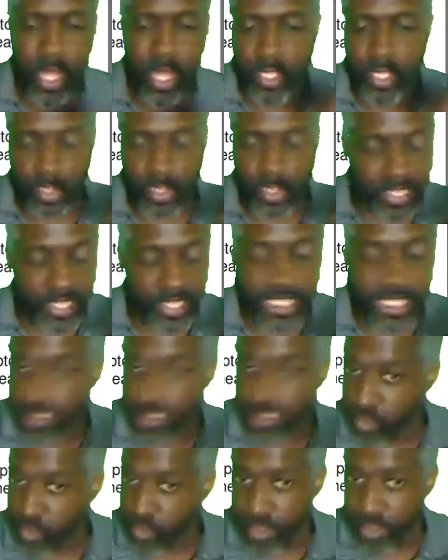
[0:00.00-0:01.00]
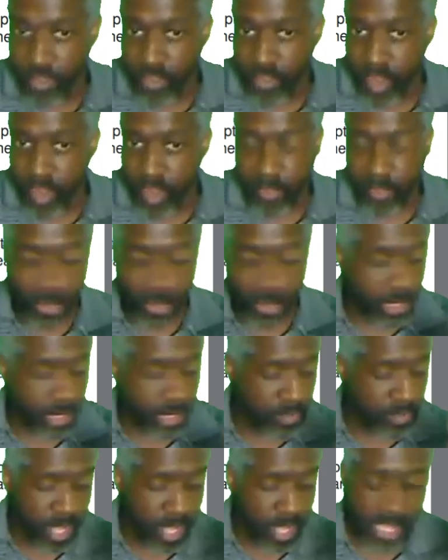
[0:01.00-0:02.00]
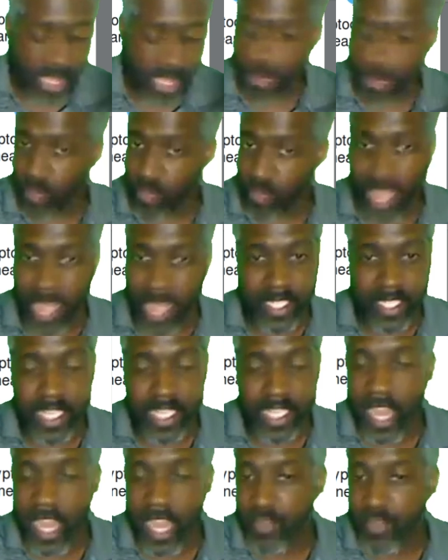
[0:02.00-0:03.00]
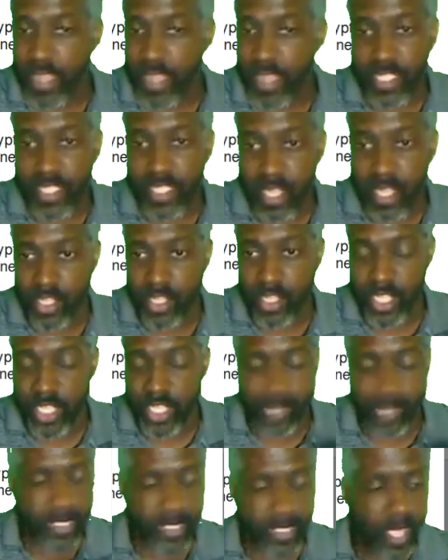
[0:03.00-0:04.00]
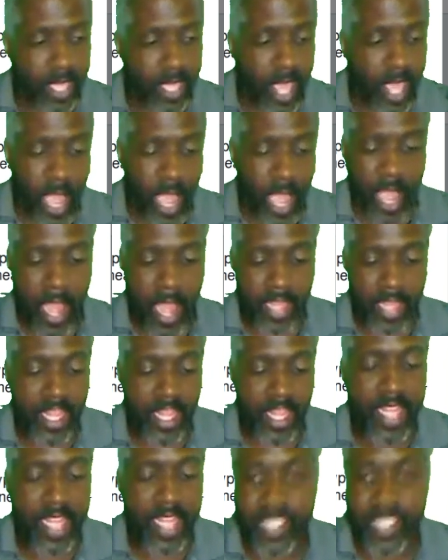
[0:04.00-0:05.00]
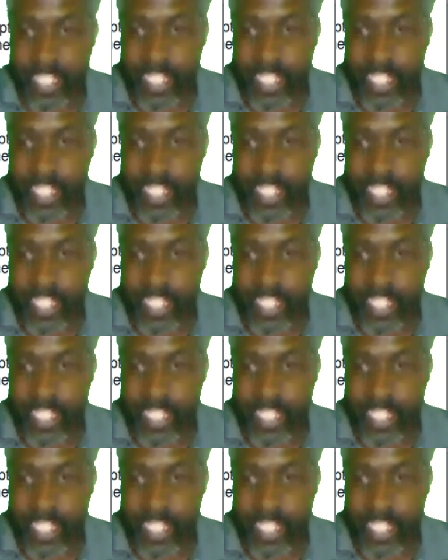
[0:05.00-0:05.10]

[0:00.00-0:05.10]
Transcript: So this is great for everyone. Rising tide raises all ships. I'd like to